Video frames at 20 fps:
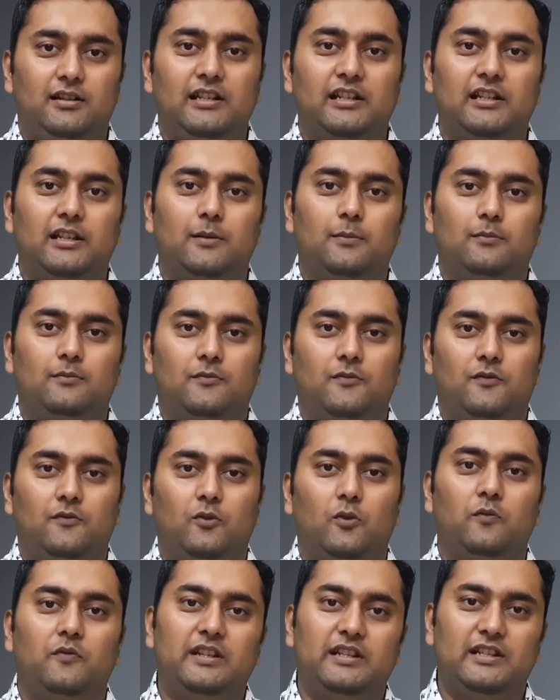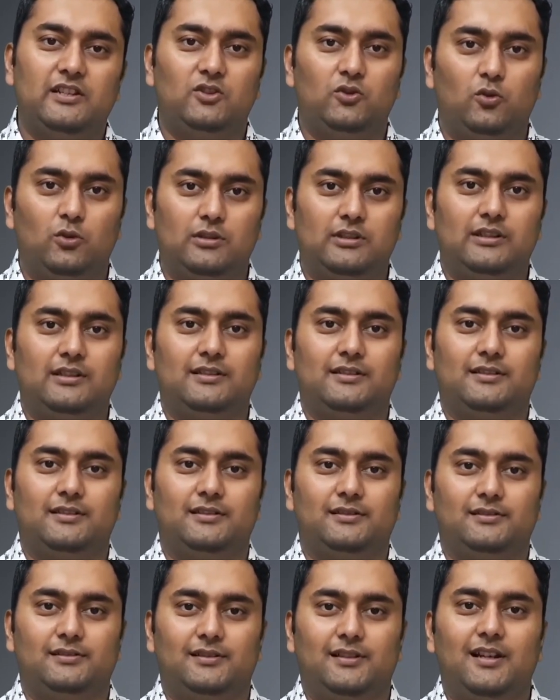income from various sources.
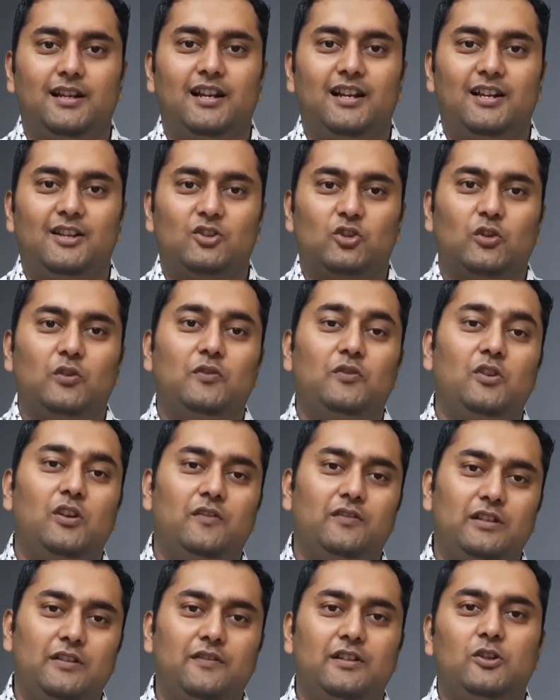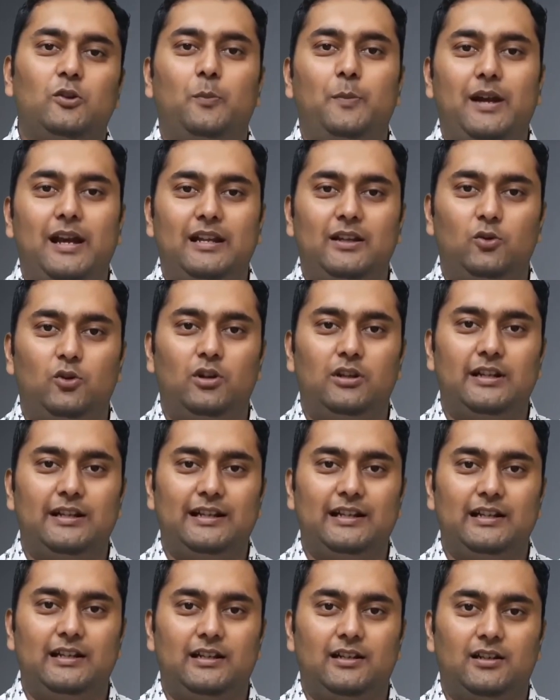So if you have given your PAN to your
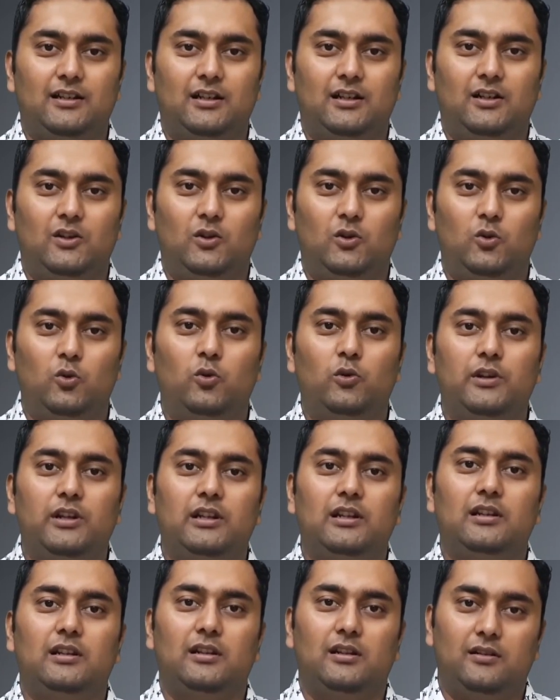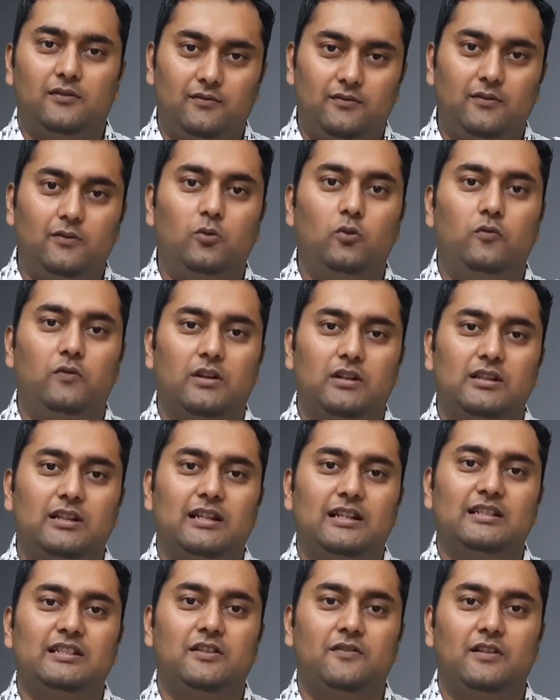tenant who further
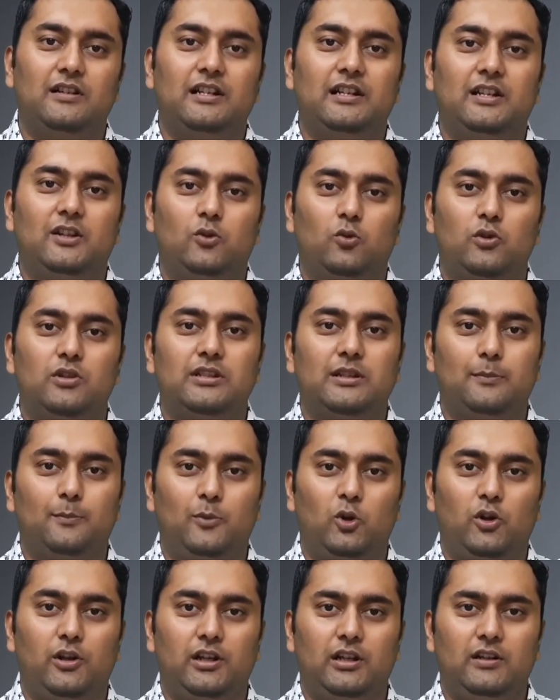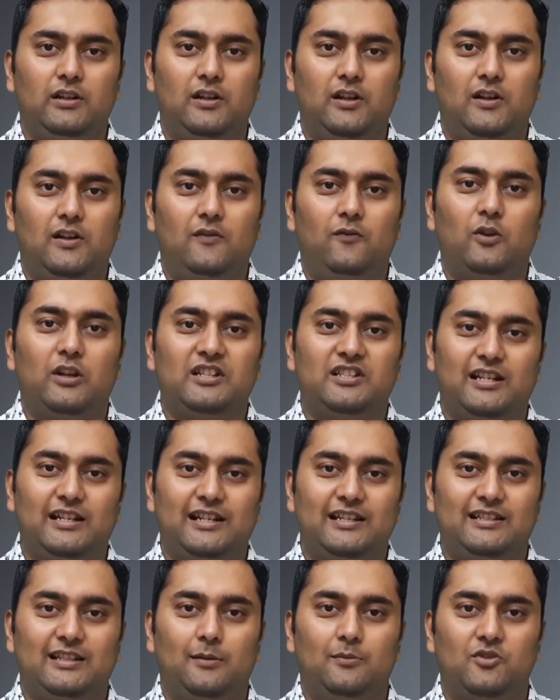has given it to his employer for HRA
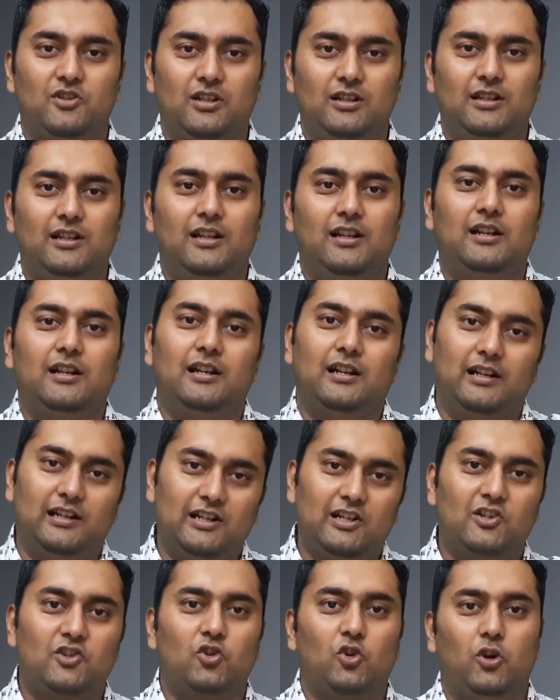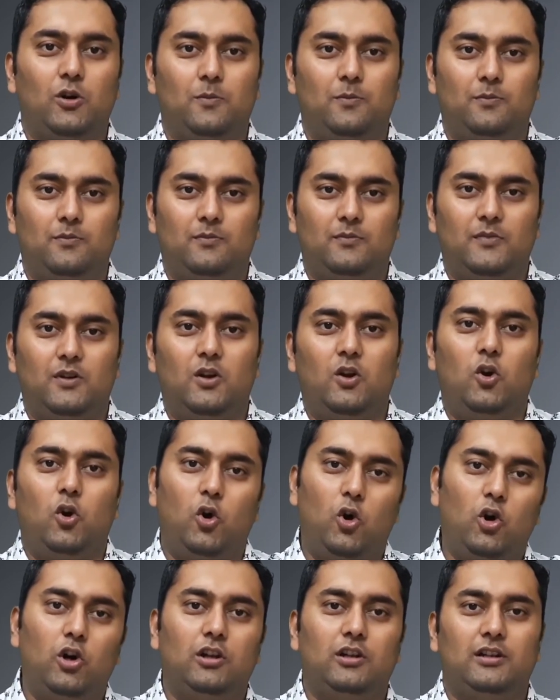exemption, it will show up.
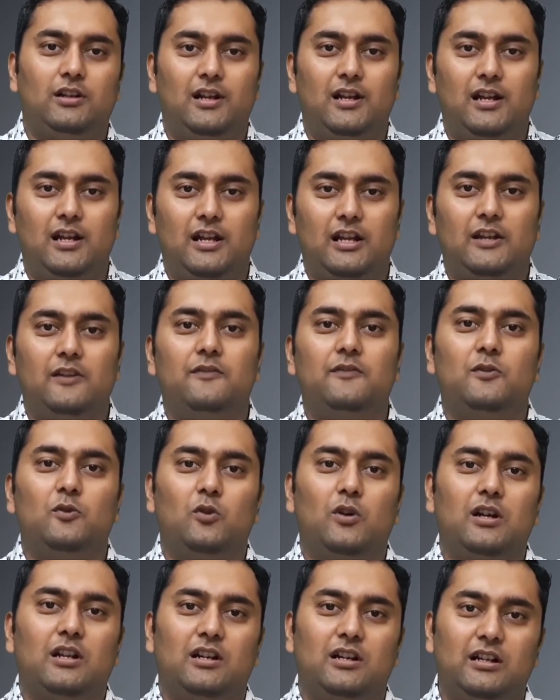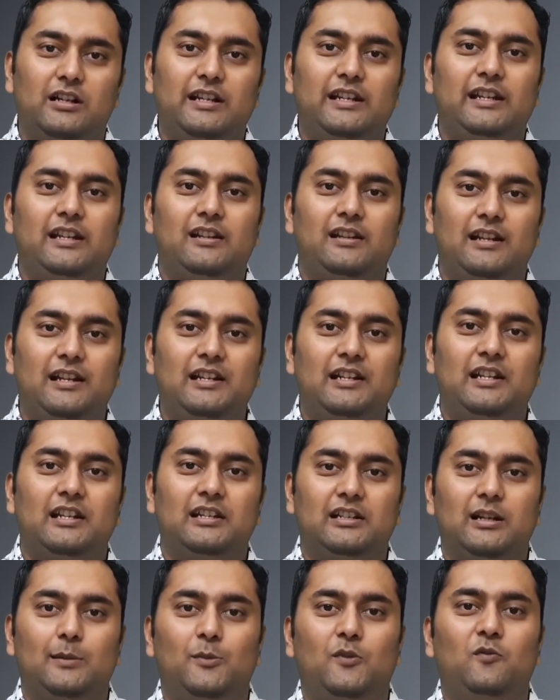Or if you are earning a rent
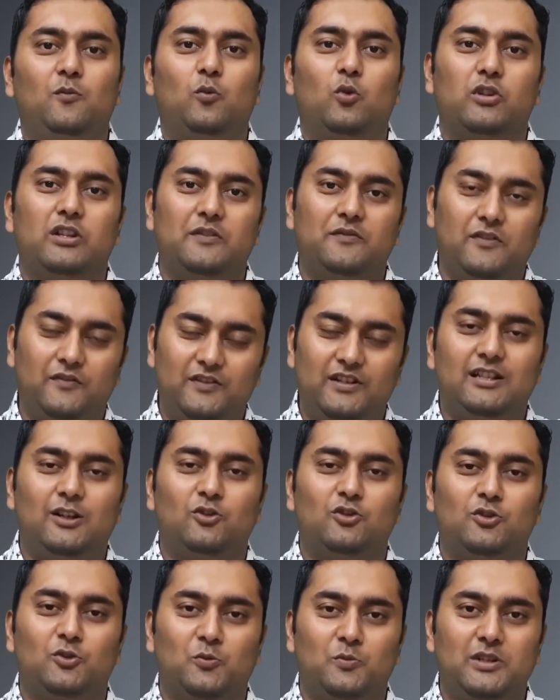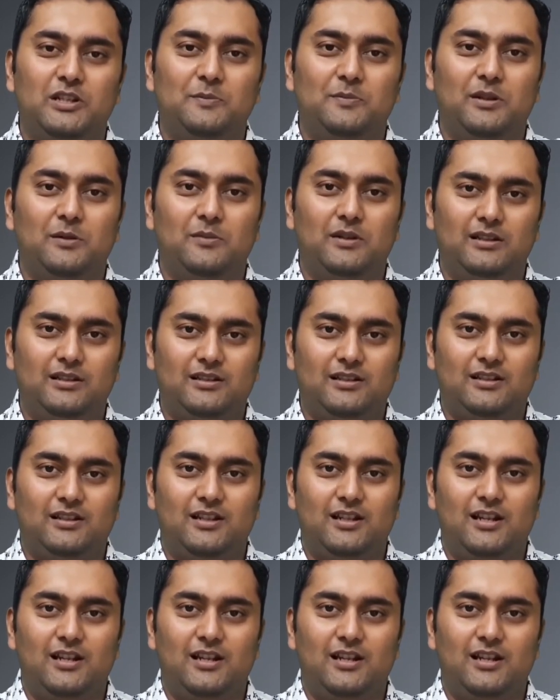income of more than 50,000 rupees per month,